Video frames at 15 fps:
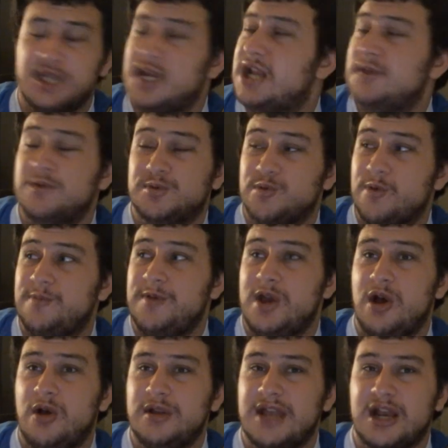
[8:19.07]
and it was
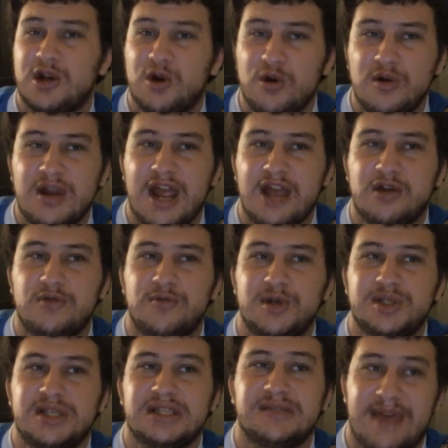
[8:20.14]
revealed that Kurt Angle was
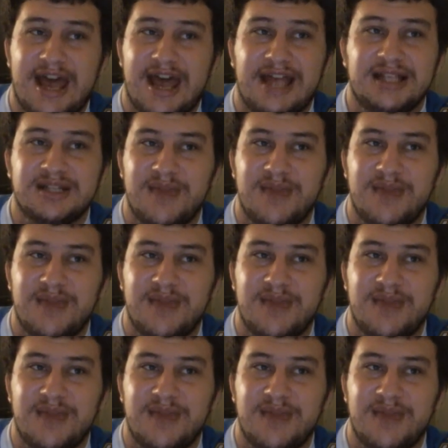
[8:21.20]
this masked